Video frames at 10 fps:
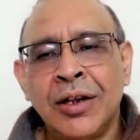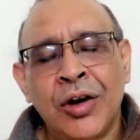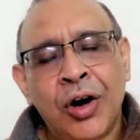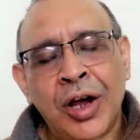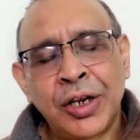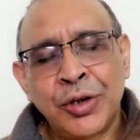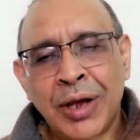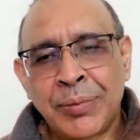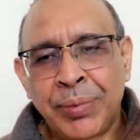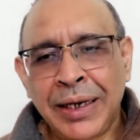or you are
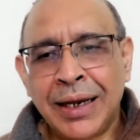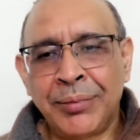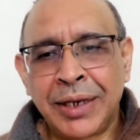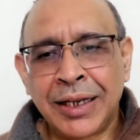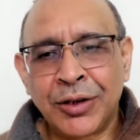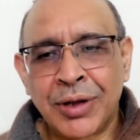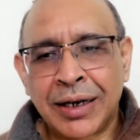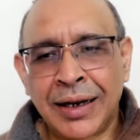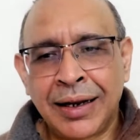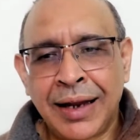preempting, you are
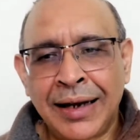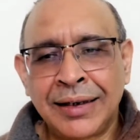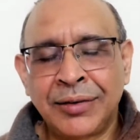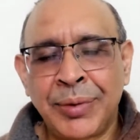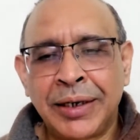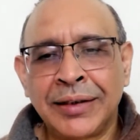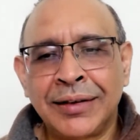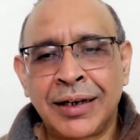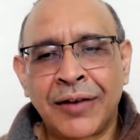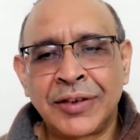anticipating
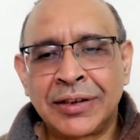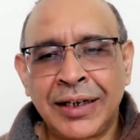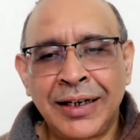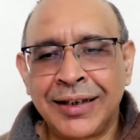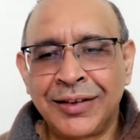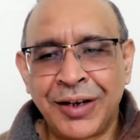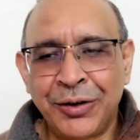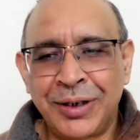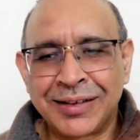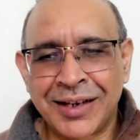that after 3 days, when you
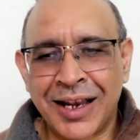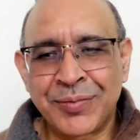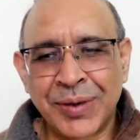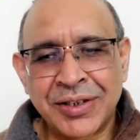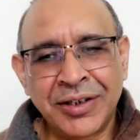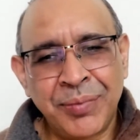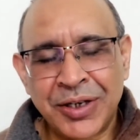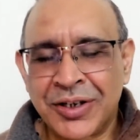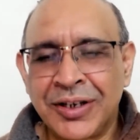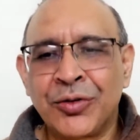discharge patient
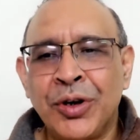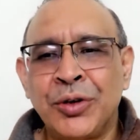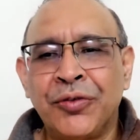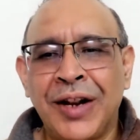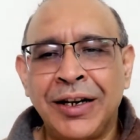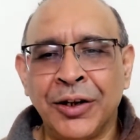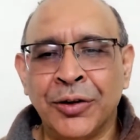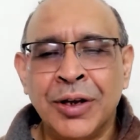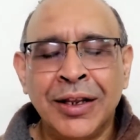is going to fight you.